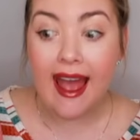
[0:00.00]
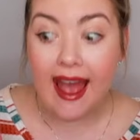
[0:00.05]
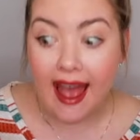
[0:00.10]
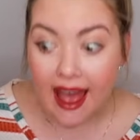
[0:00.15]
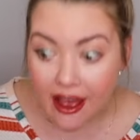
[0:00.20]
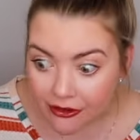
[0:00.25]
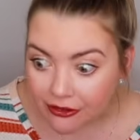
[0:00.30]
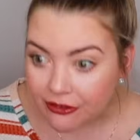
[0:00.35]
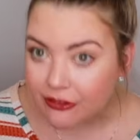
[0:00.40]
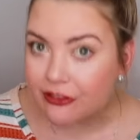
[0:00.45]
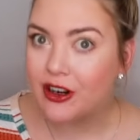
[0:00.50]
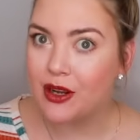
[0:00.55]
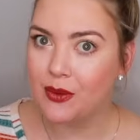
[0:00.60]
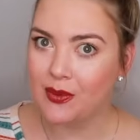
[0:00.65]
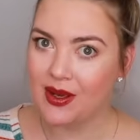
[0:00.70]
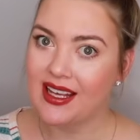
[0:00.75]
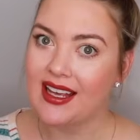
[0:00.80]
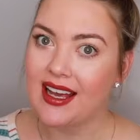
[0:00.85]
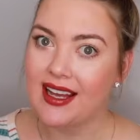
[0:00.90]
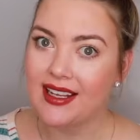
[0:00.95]
every
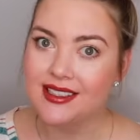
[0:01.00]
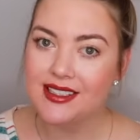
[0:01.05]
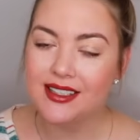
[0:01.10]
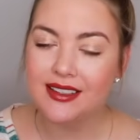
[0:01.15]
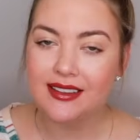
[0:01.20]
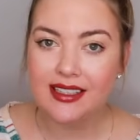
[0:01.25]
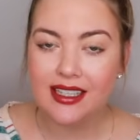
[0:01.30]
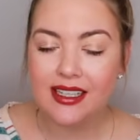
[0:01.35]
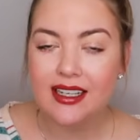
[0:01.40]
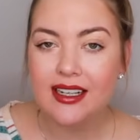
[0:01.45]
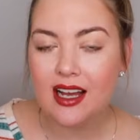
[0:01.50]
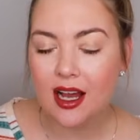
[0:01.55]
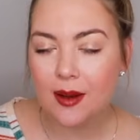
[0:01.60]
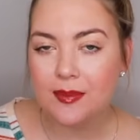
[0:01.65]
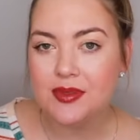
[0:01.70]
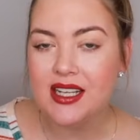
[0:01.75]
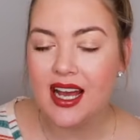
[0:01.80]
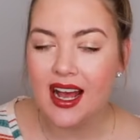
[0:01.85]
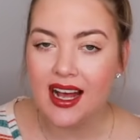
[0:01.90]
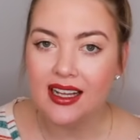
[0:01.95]
weekend leading
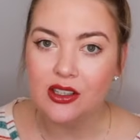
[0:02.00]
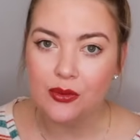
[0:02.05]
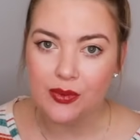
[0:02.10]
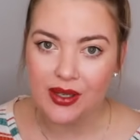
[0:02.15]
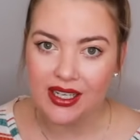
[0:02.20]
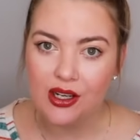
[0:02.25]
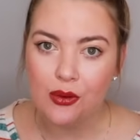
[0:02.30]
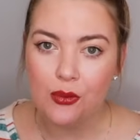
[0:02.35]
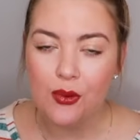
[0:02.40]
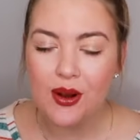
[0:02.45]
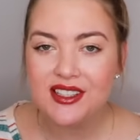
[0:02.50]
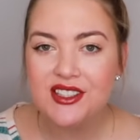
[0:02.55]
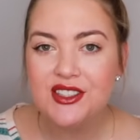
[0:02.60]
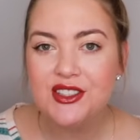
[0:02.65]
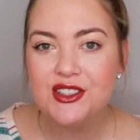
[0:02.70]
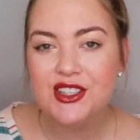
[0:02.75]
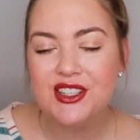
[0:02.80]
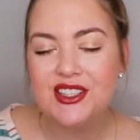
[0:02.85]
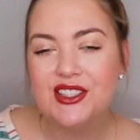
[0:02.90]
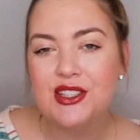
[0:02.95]
up to Halloween. It
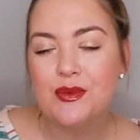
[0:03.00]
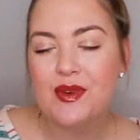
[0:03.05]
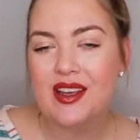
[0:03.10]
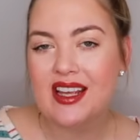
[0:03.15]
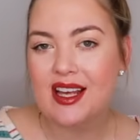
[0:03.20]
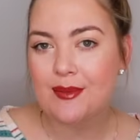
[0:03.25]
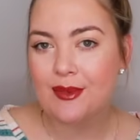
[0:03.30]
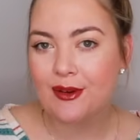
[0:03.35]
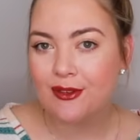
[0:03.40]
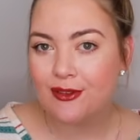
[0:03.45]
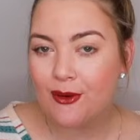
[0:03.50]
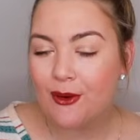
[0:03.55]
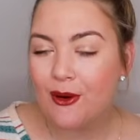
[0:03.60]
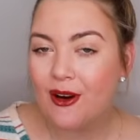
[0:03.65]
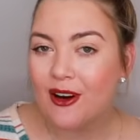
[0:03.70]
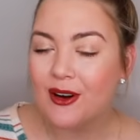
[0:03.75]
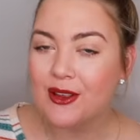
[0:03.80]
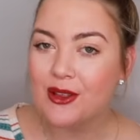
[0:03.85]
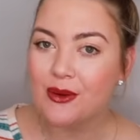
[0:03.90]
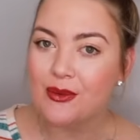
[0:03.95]
wasn't just the weekend
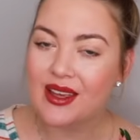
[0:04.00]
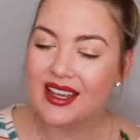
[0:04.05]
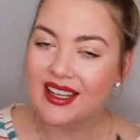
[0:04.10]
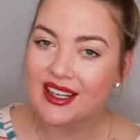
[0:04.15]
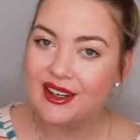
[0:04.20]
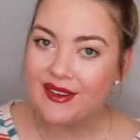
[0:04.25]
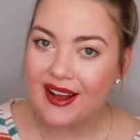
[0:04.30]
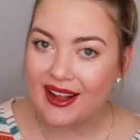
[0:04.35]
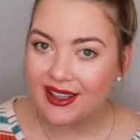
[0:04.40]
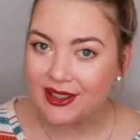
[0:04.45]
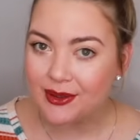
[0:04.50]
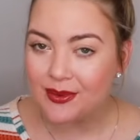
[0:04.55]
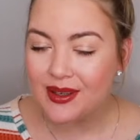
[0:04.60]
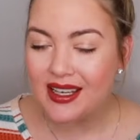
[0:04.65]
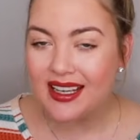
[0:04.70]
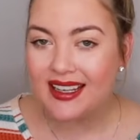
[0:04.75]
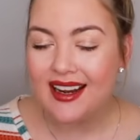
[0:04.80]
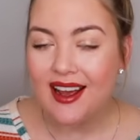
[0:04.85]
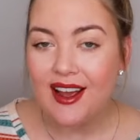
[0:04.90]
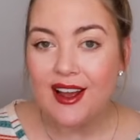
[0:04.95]
before or the weekend of
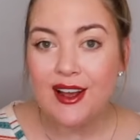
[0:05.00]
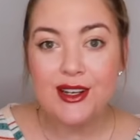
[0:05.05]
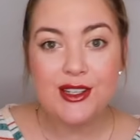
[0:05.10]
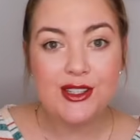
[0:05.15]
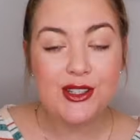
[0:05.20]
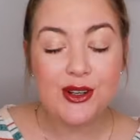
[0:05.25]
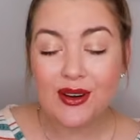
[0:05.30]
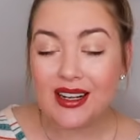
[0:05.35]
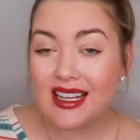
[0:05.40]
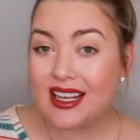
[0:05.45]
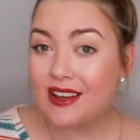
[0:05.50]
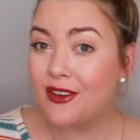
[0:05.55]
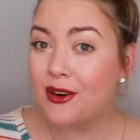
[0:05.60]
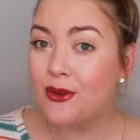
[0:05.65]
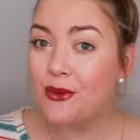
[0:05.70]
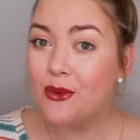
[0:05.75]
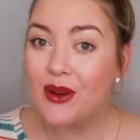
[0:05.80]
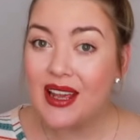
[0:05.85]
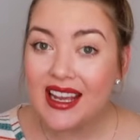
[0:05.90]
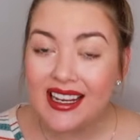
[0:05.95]
Halloween. During
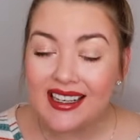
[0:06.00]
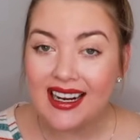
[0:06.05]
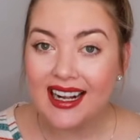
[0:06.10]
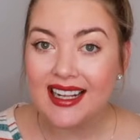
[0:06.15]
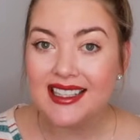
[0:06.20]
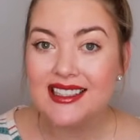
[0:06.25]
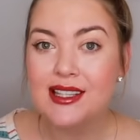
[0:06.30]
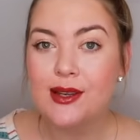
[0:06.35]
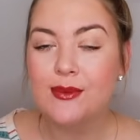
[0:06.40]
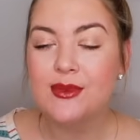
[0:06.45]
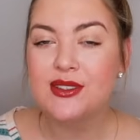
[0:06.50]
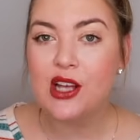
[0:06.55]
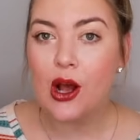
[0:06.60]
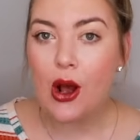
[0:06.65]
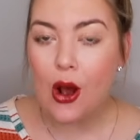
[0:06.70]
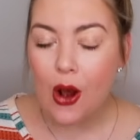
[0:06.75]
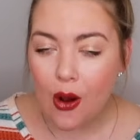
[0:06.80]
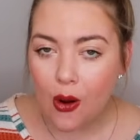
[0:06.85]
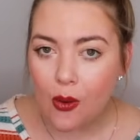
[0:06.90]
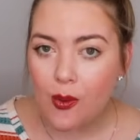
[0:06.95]
even weeknights, there was
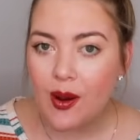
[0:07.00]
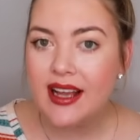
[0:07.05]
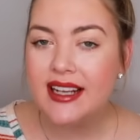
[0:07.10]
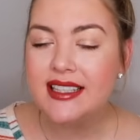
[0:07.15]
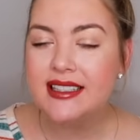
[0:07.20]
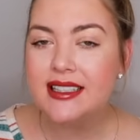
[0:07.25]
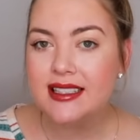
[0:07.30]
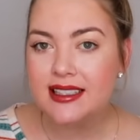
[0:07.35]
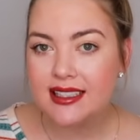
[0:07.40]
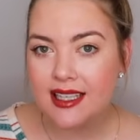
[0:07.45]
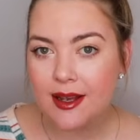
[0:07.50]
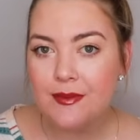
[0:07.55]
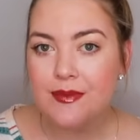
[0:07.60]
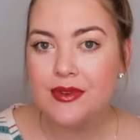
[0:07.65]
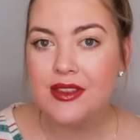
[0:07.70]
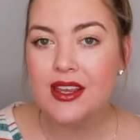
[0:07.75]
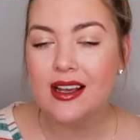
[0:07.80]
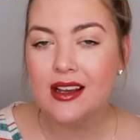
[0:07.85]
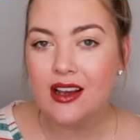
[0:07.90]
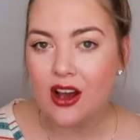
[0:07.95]
always
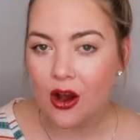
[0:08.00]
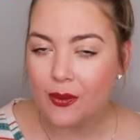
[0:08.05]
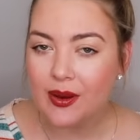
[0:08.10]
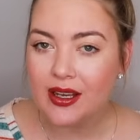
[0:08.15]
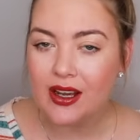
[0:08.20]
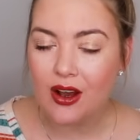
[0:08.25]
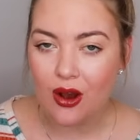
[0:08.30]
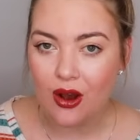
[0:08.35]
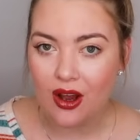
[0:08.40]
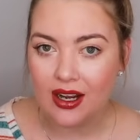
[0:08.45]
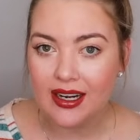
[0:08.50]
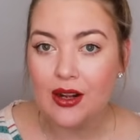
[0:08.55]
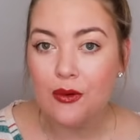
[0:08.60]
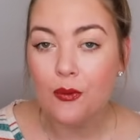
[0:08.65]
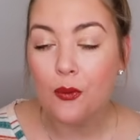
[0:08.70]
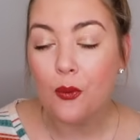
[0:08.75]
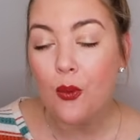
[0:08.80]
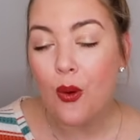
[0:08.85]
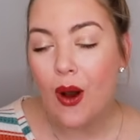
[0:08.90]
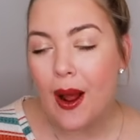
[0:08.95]
something going on,
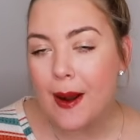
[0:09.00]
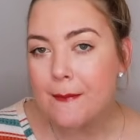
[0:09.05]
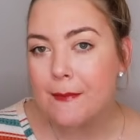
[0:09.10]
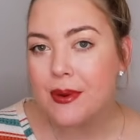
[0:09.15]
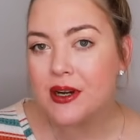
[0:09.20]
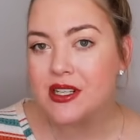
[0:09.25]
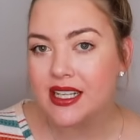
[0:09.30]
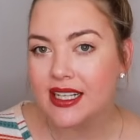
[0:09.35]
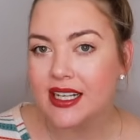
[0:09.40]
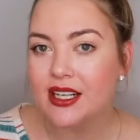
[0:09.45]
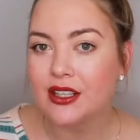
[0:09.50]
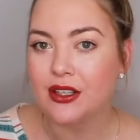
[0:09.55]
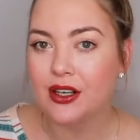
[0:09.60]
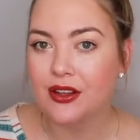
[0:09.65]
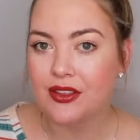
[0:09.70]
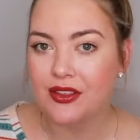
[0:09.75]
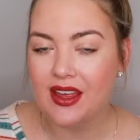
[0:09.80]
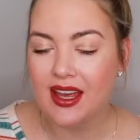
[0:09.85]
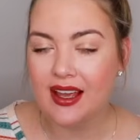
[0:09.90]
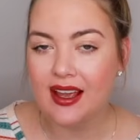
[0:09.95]
and one particular
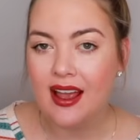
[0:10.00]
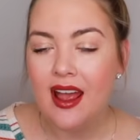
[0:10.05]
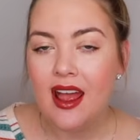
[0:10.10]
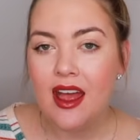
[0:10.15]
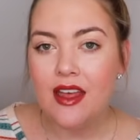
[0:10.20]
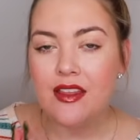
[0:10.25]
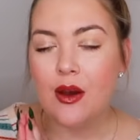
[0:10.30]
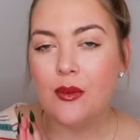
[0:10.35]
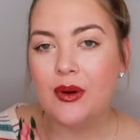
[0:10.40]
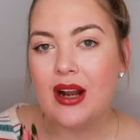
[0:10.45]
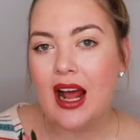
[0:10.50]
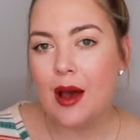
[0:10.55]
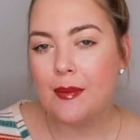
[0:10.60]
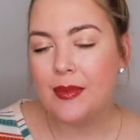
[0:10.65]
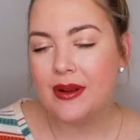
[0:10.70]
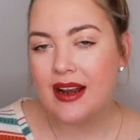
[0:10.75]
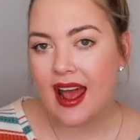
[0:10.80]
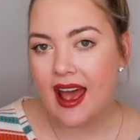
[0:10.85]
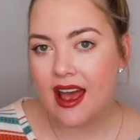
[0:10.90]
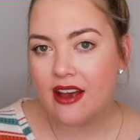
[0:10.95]
thing that would
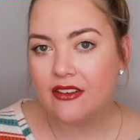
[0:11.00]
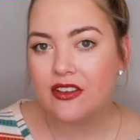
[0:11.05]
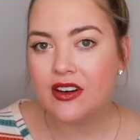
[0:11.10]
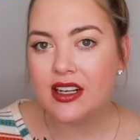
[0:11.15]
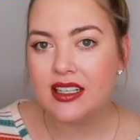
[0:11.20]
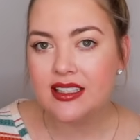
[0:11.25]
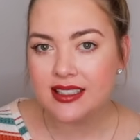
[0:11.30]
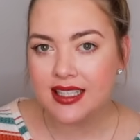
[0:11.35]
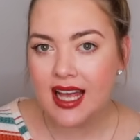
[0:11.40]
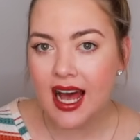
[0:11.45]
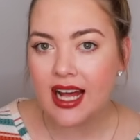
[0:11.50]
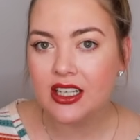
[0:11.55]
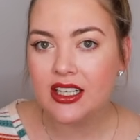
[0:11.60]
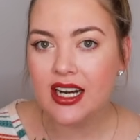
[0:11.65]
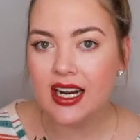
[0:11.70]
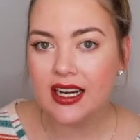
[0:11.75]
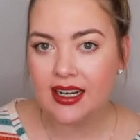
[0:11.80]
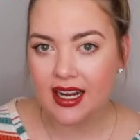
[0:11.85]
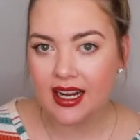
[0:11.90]
happen every Saturday